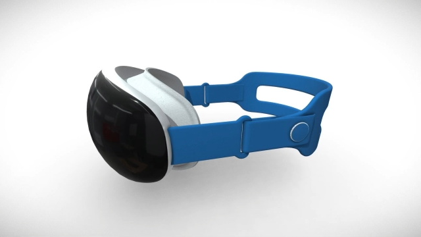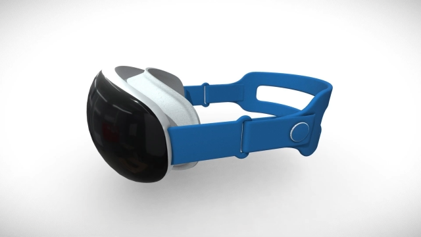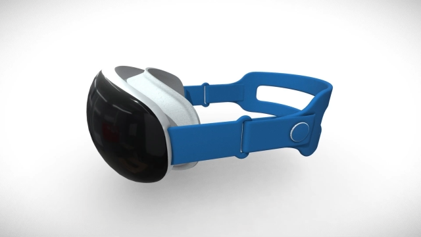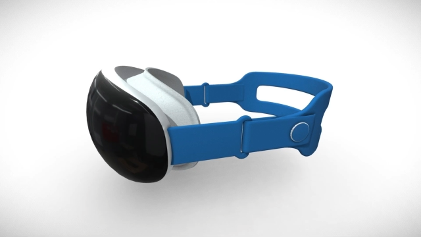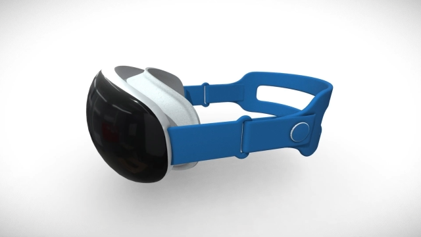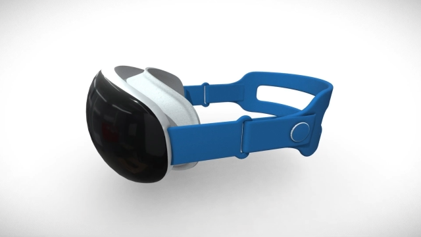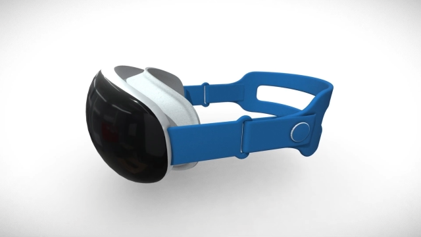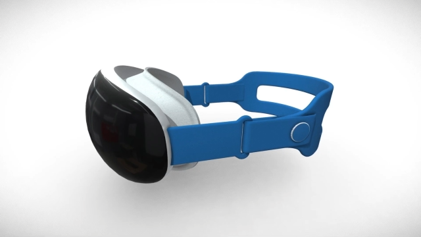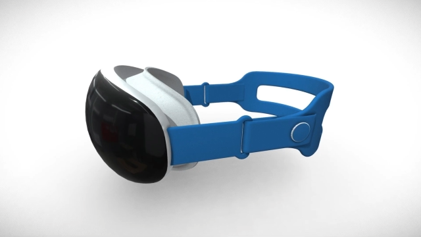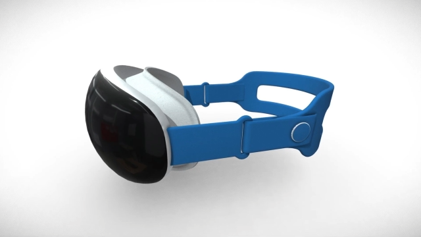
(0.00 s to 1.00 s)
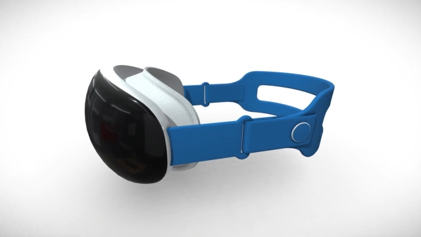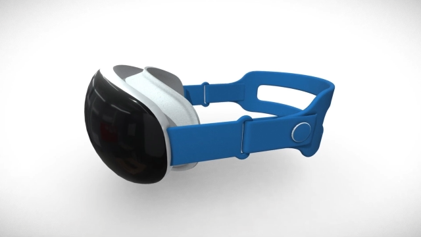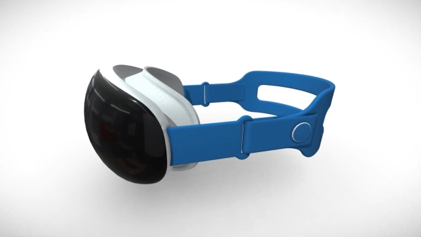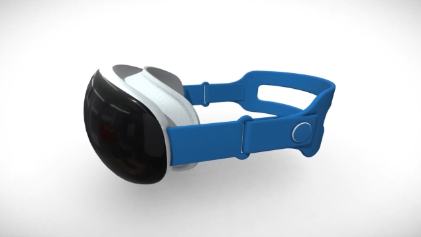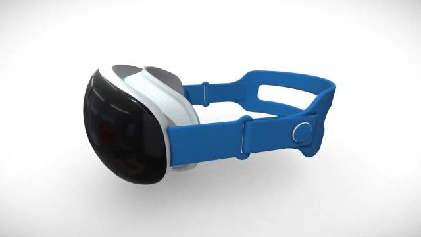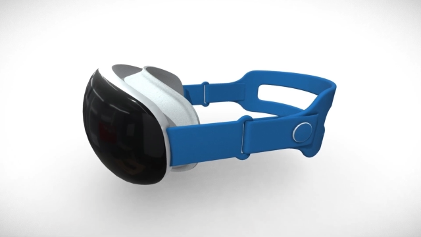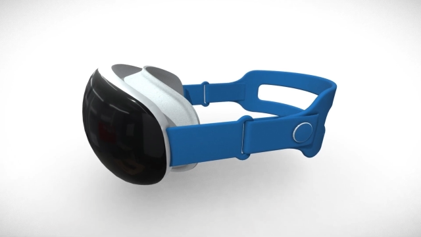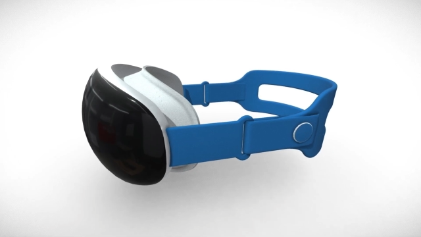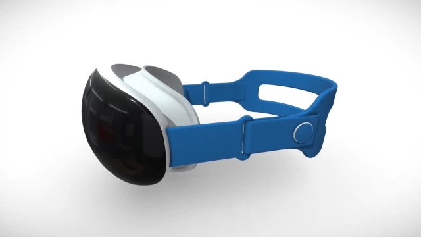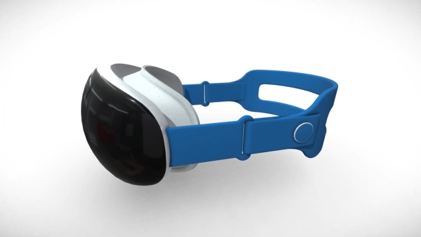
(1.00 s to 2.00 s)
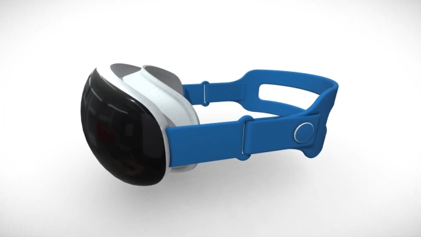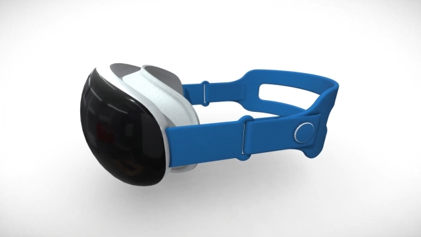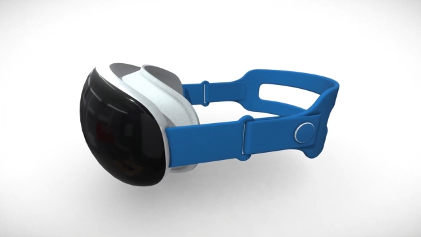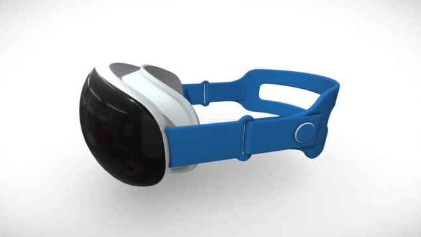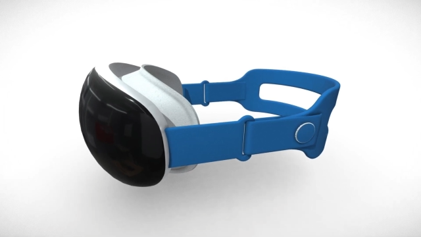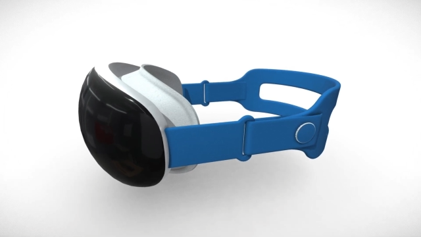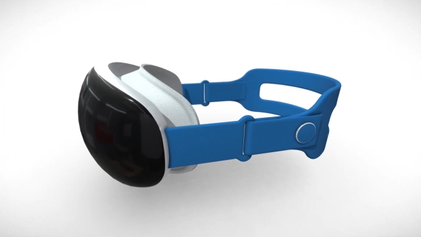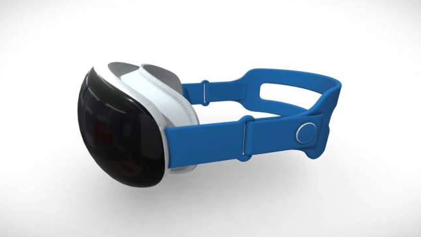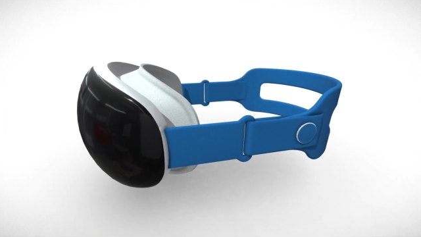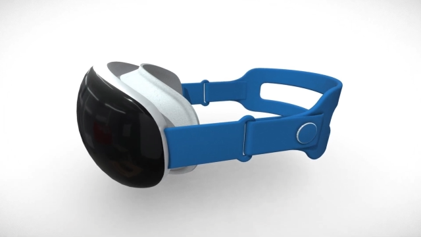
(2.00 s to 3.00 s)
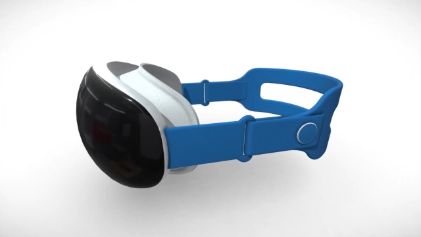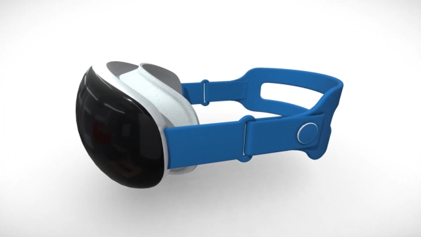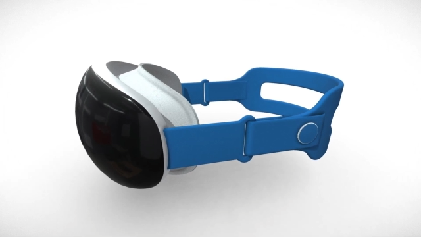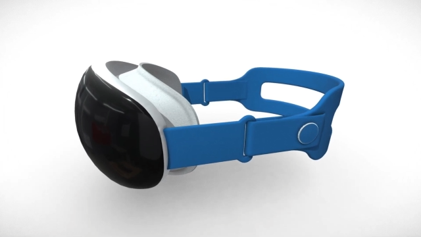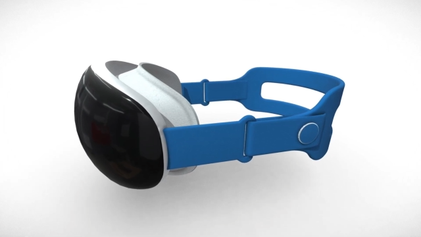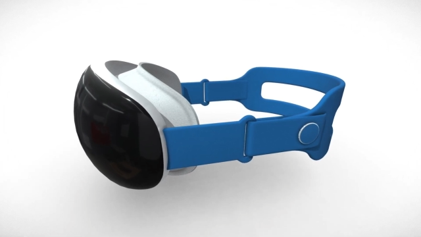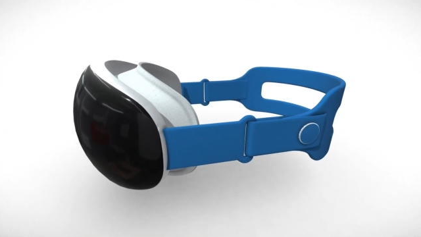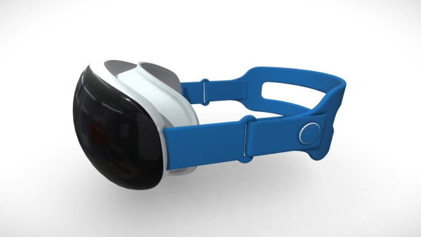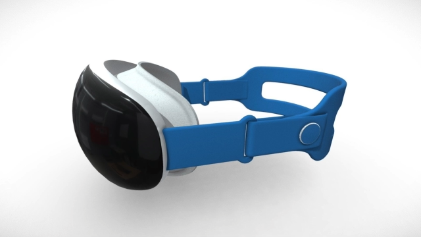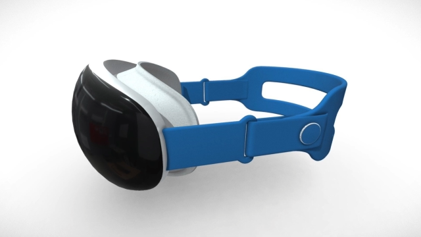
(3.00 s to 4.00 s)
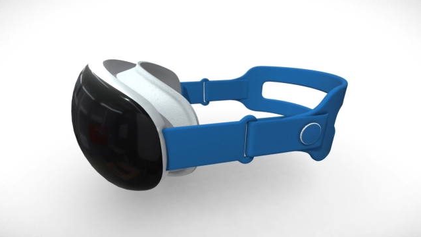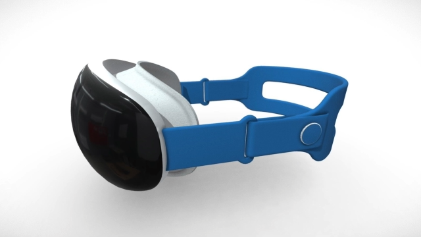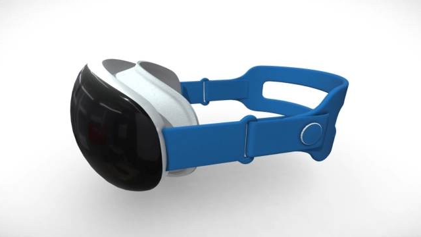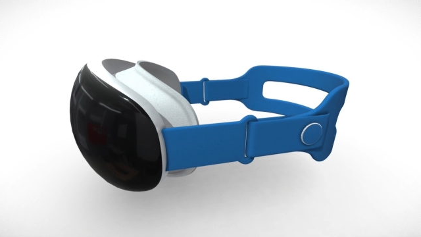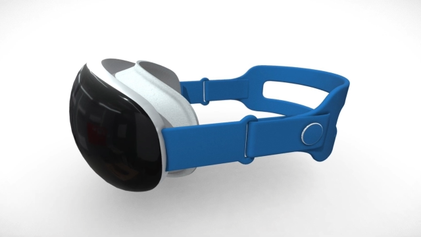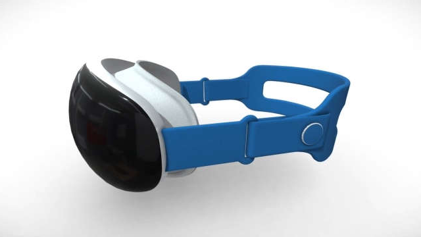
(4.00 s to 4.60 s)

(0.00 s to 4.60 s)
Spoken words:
(no speaker visible)